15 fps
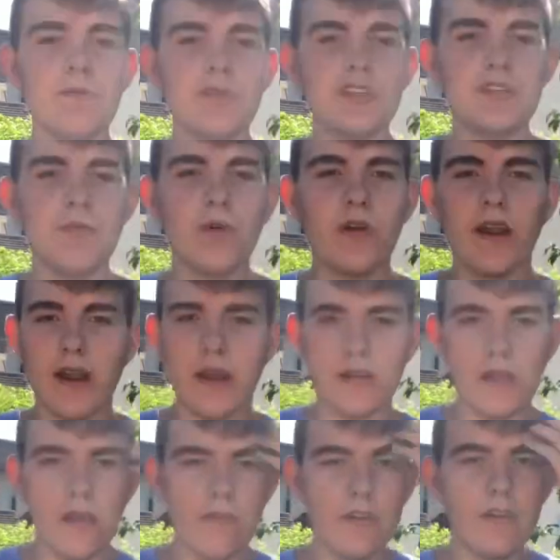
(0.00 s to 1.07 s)
on the Boosted board and I
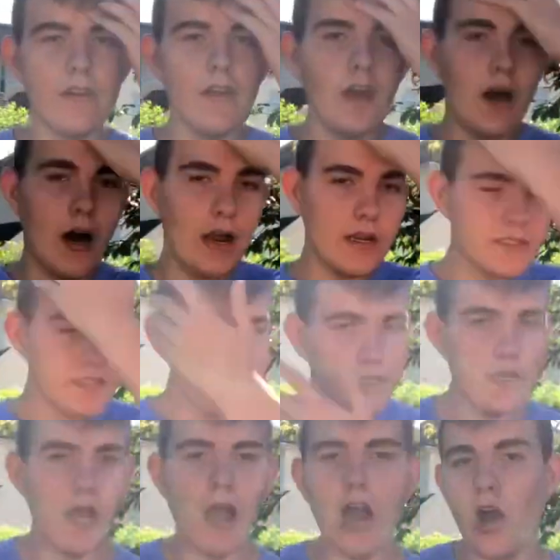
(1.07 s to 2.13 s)
love it.
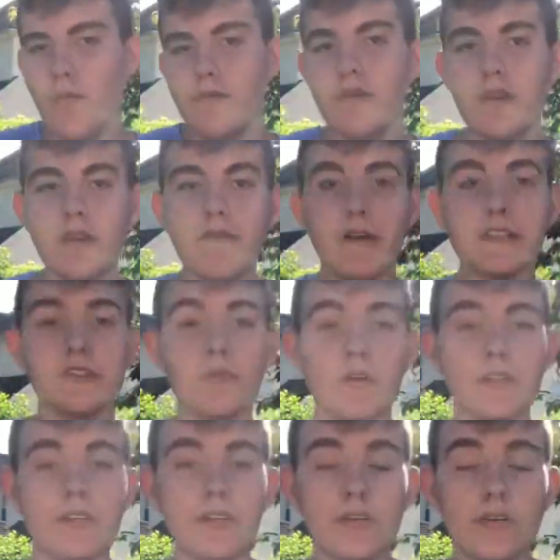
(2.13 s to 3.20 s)
Honestly, I hope you can invest in
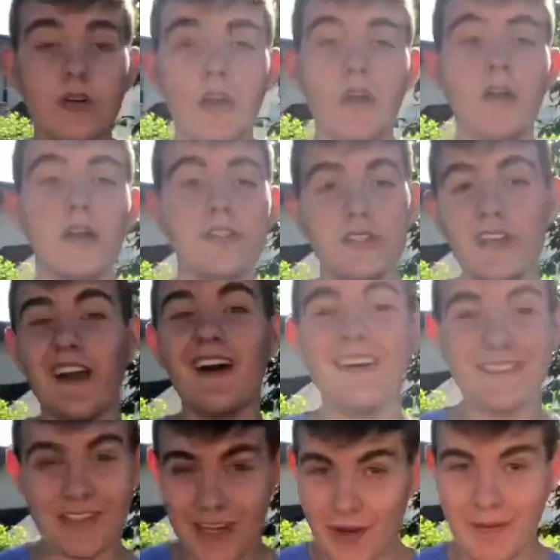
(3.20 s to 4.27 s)
one too. So yeah,
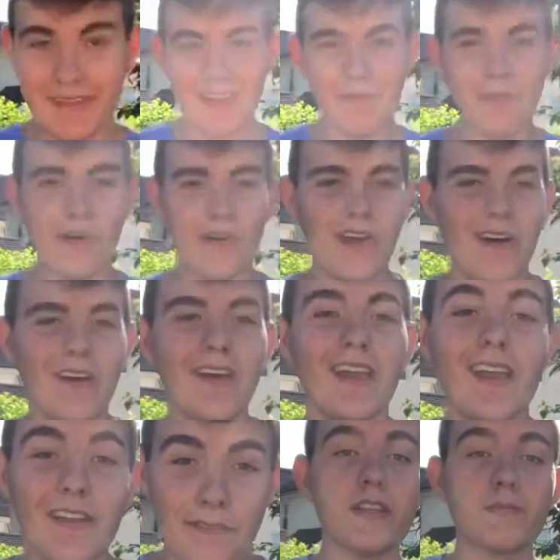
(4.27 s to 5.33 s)
let's talk that part now.
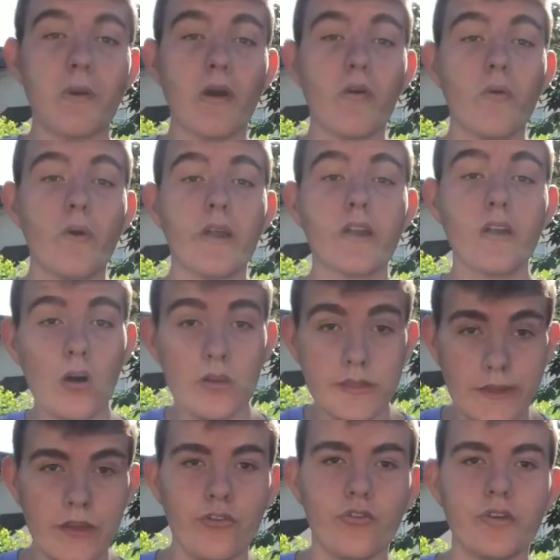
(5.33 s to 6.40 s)
In this part real quick called
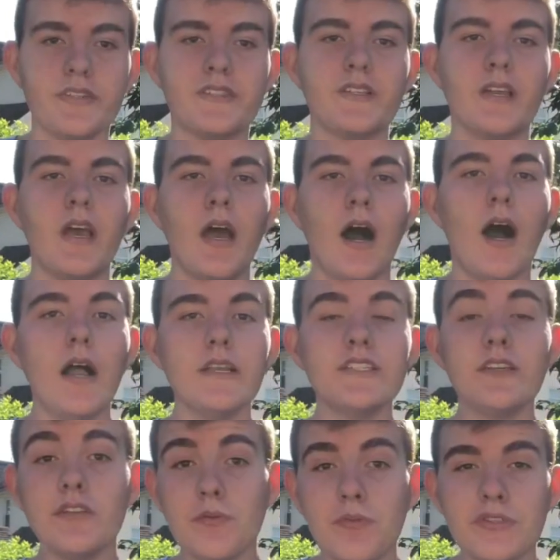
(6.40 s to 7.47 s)
interest.
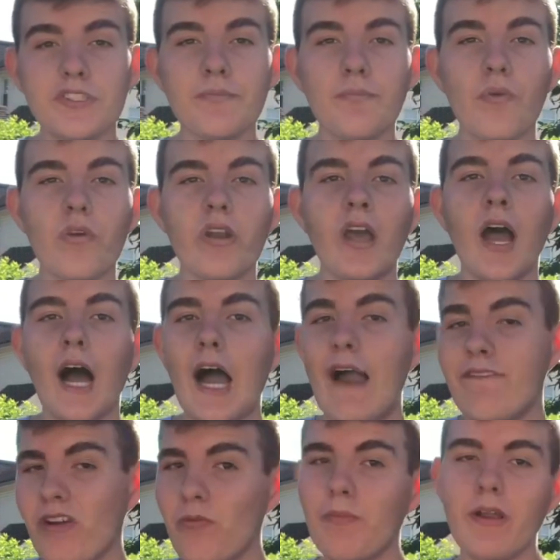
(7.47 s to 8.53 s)
Honestly, with the Boosted board,
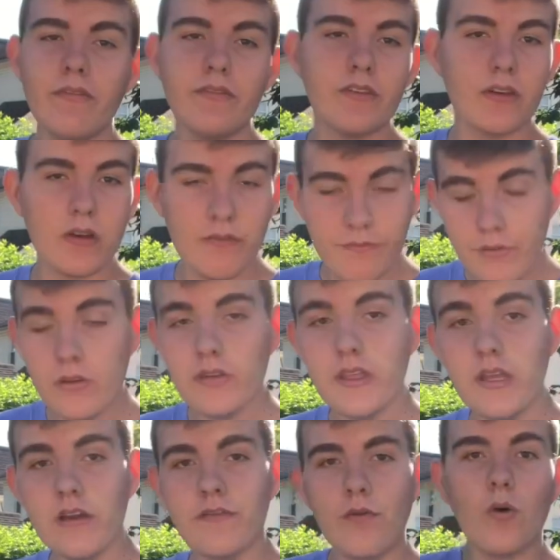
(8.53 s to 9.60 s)
I've never been able to
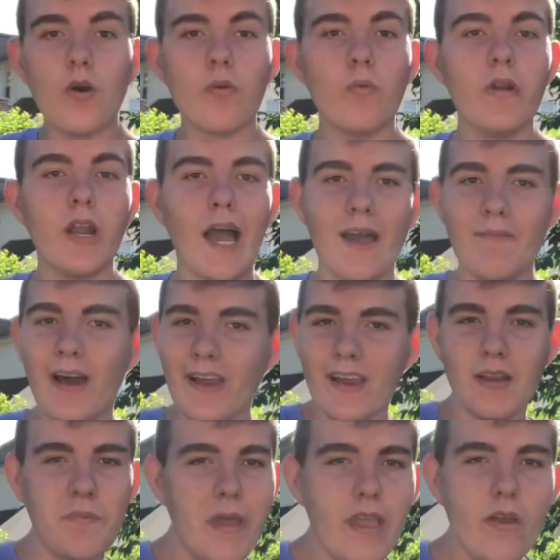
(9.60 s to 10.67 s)
fully afford one. I'm not
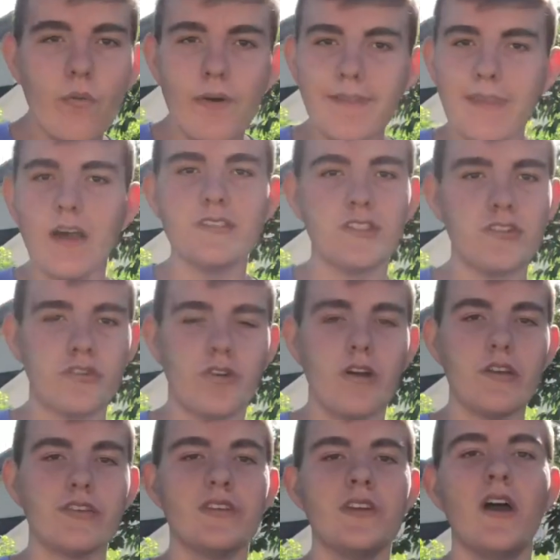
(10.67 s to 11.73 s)
gonna pay
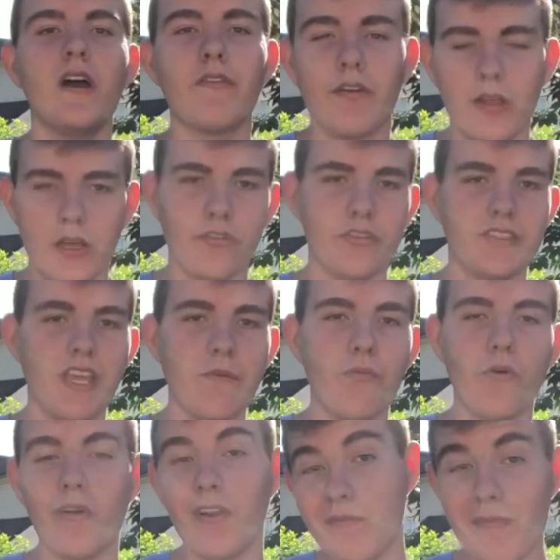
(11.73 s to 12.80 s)
$1,200 for an electric
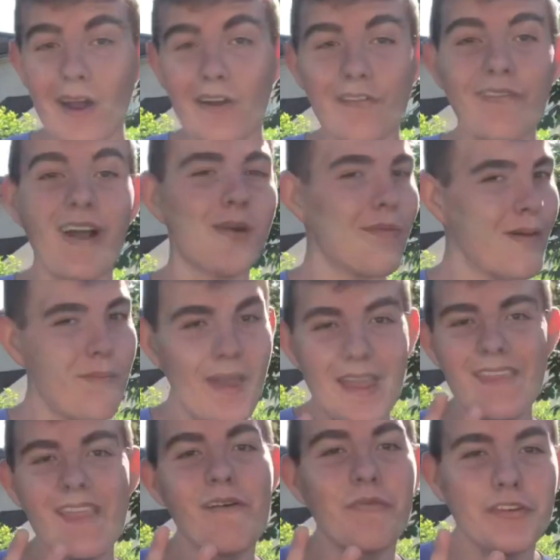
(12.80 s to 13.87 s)
skateboard. Matter of fact, I'm not
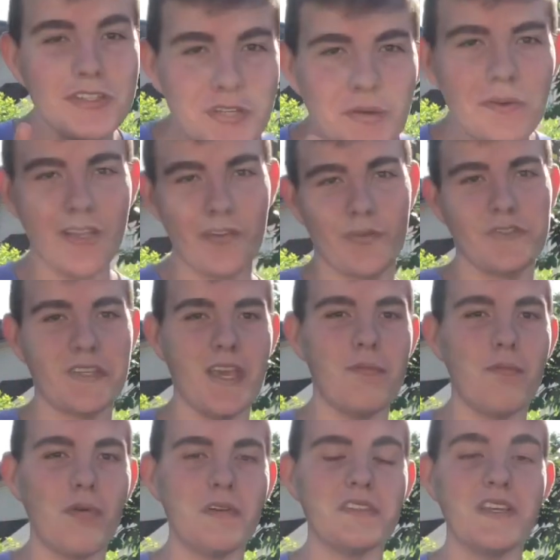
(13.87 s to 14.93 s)
paying that for 2 electric
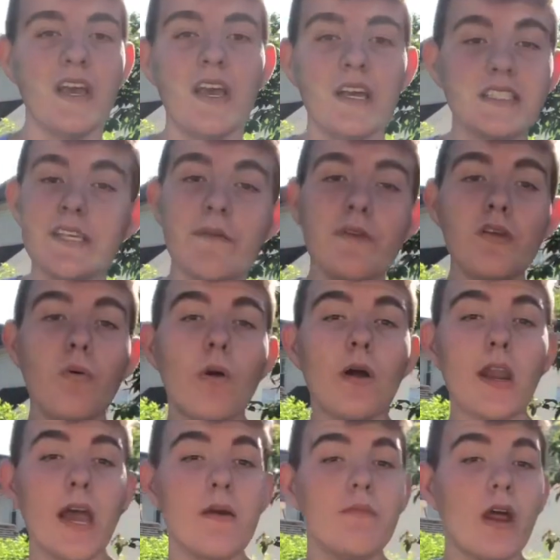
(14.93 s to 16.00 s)
skateboards.
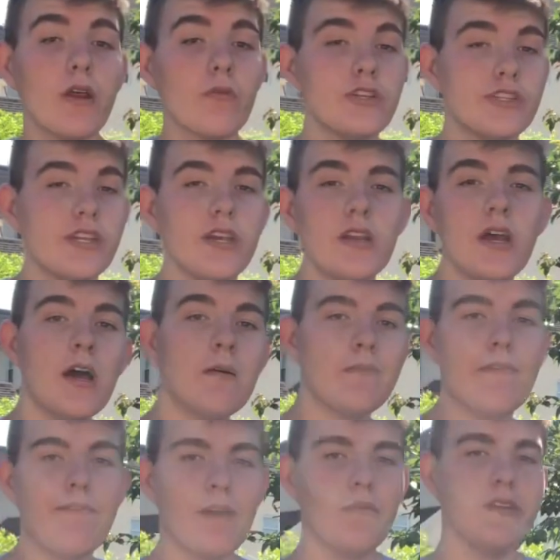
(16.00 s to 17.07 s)
71, I'm not a rich kid.
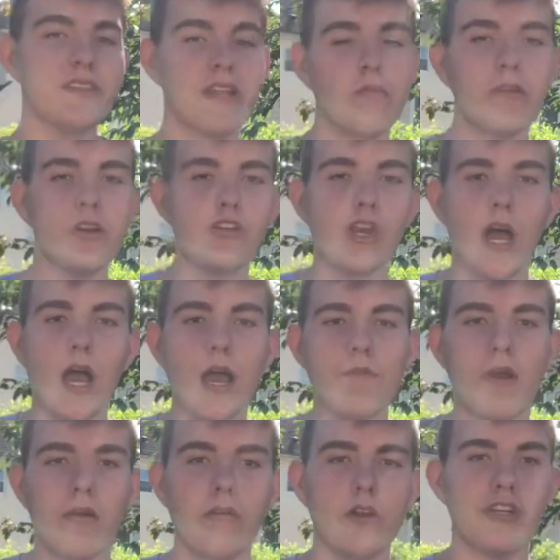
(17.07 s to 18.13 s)
My family is not rich. I'm
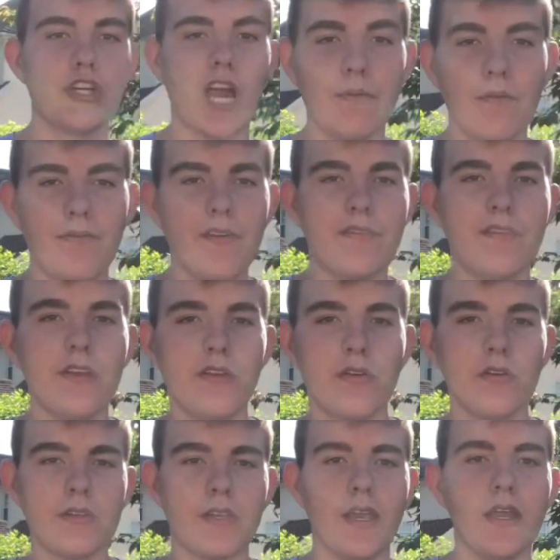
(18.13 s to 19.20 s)
not rich. I'm a
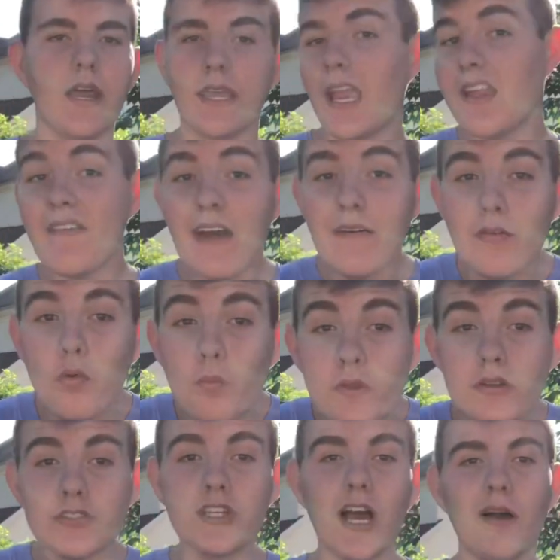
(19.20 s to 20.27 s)
15-year-old kid. I can't have a
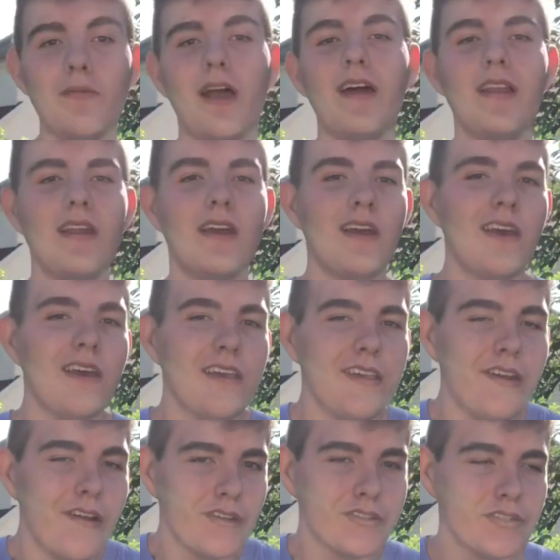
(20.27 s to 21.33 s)
real job yet.
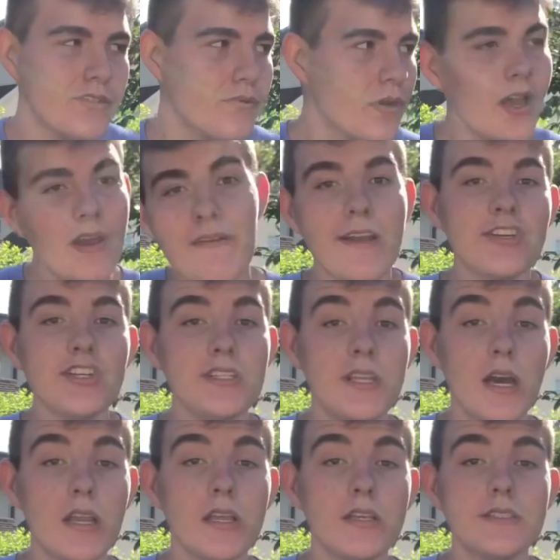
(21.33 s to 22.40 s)
You know, so what I've actually
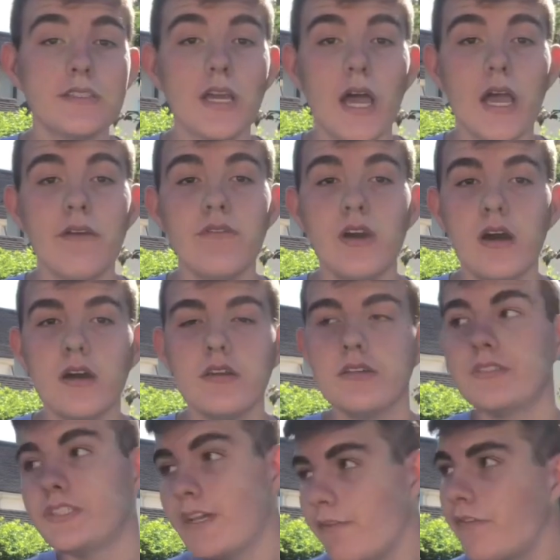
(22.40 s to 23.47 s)
done is I've done
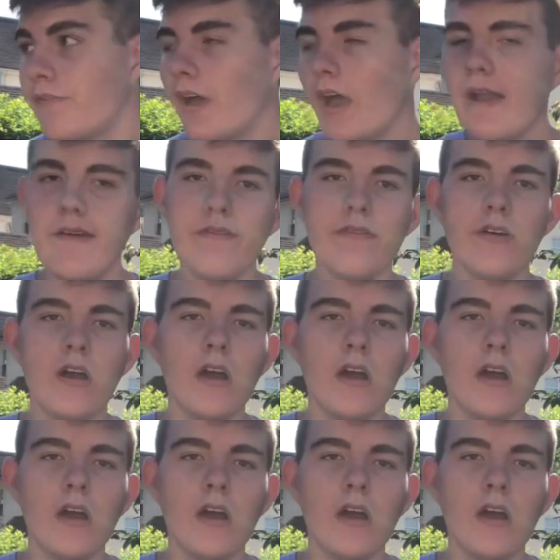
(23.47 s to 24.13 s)
$75